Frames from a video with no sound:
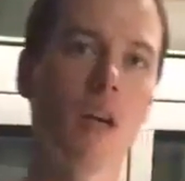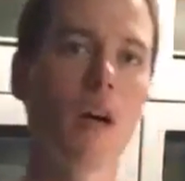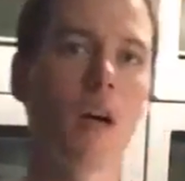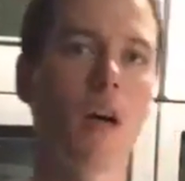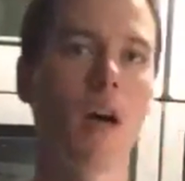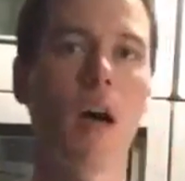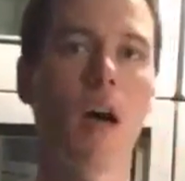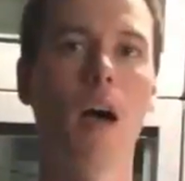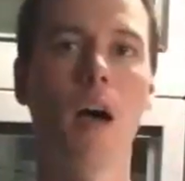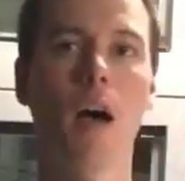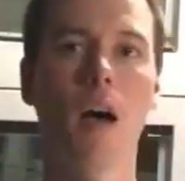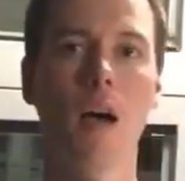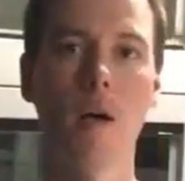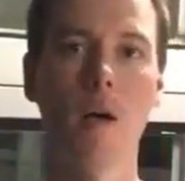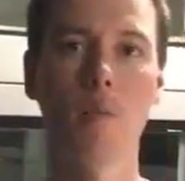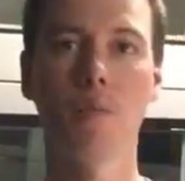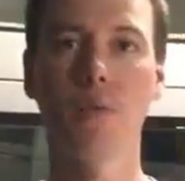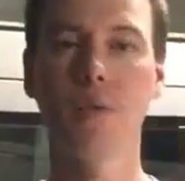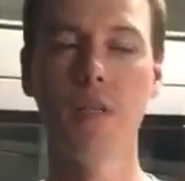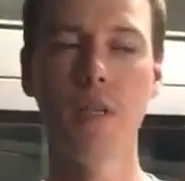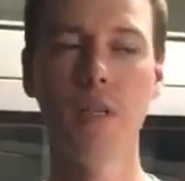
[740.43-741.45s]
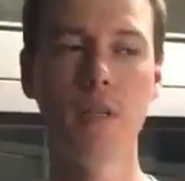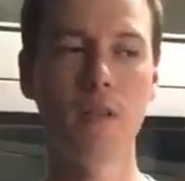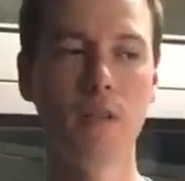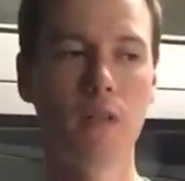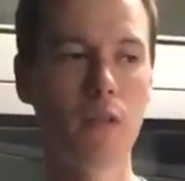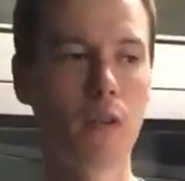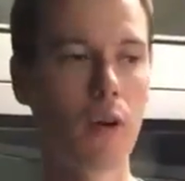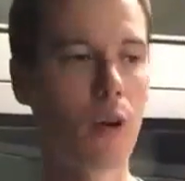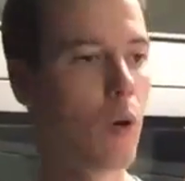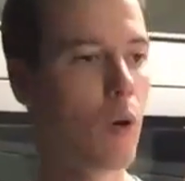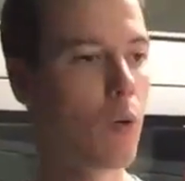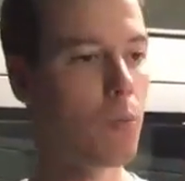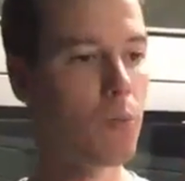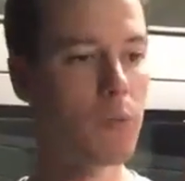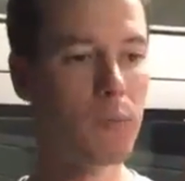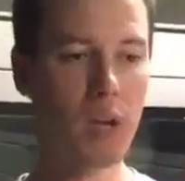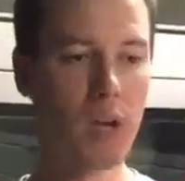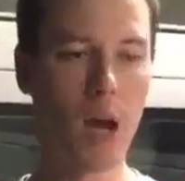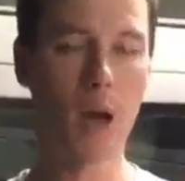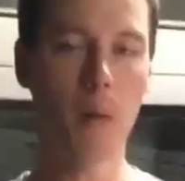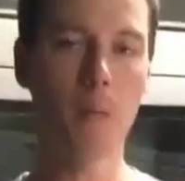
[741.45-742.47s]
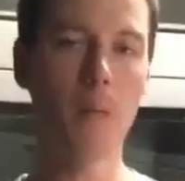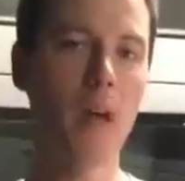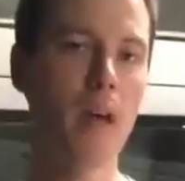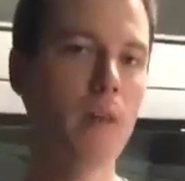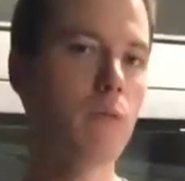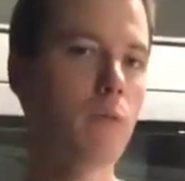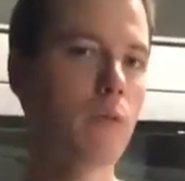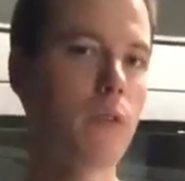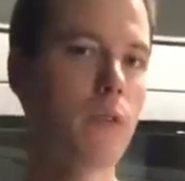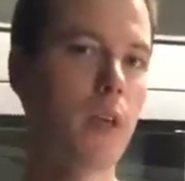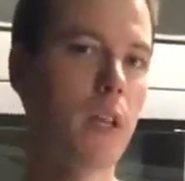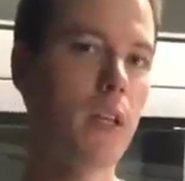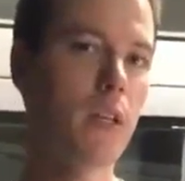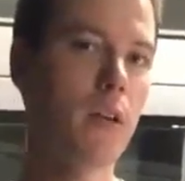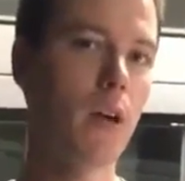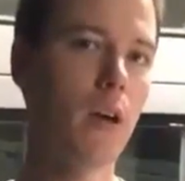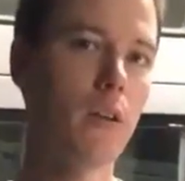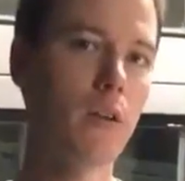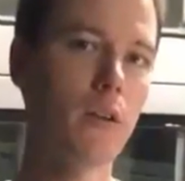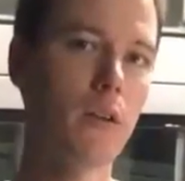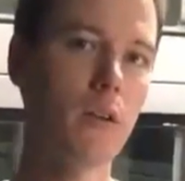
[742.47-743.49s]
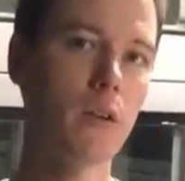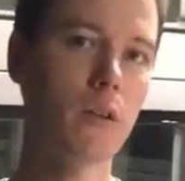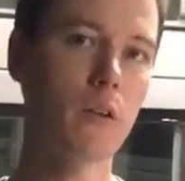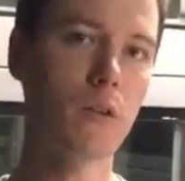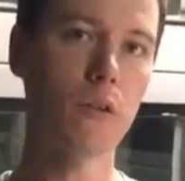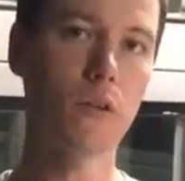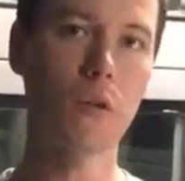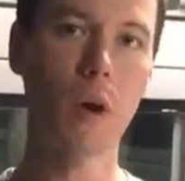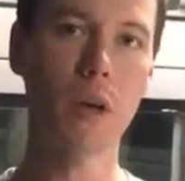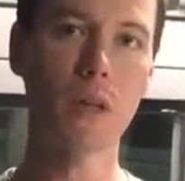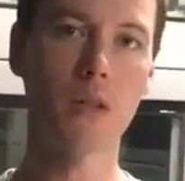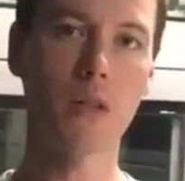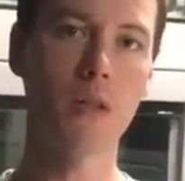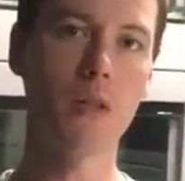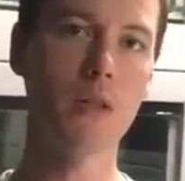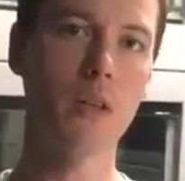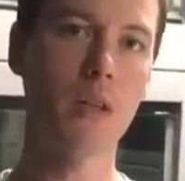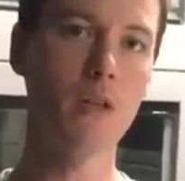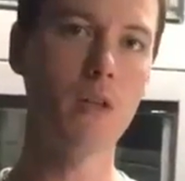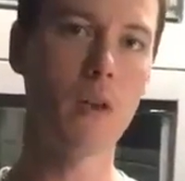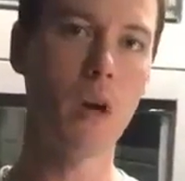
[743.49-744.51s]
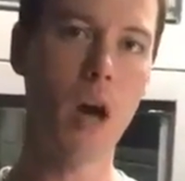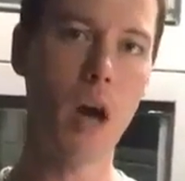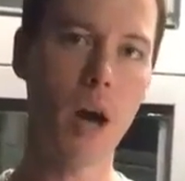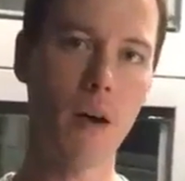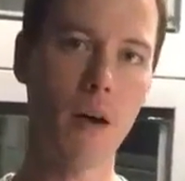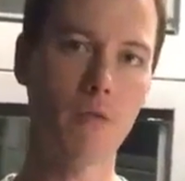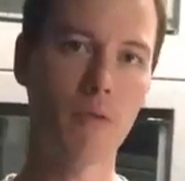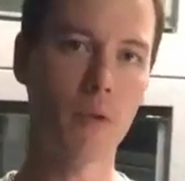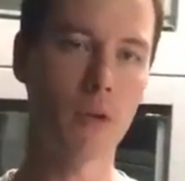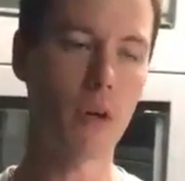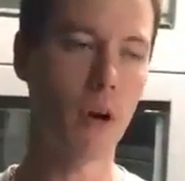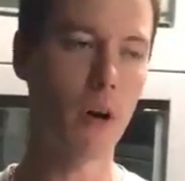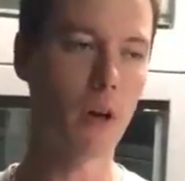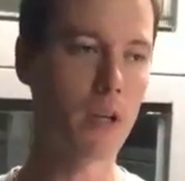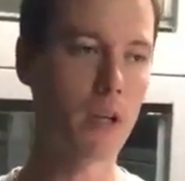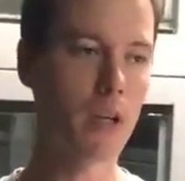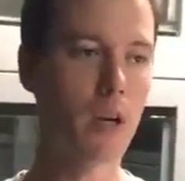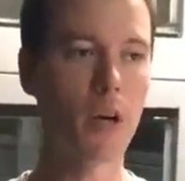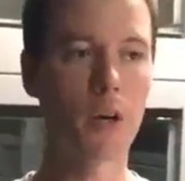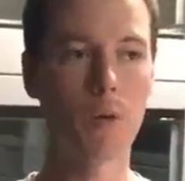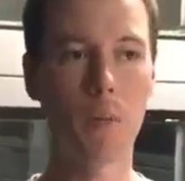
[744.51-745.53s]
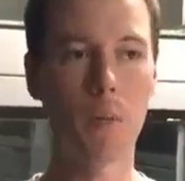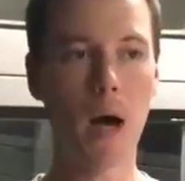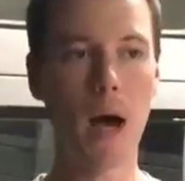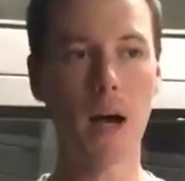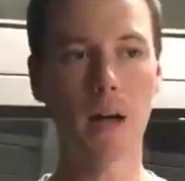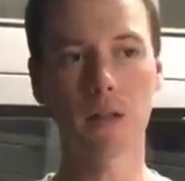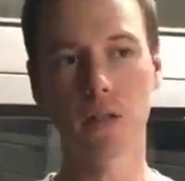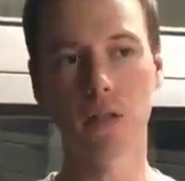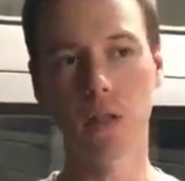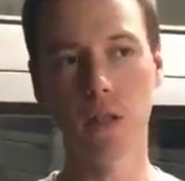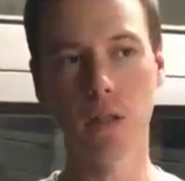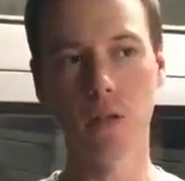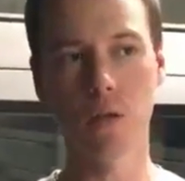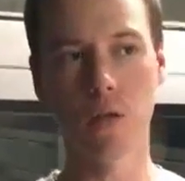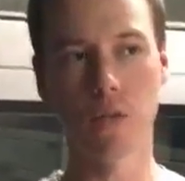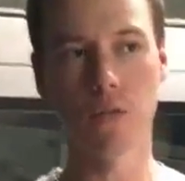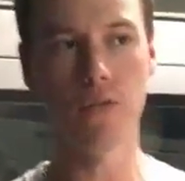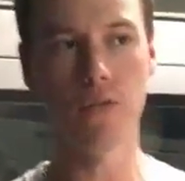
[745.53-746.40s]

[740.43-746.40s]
Uh, please, you know, comment with any other questions that you have regarding unboxing or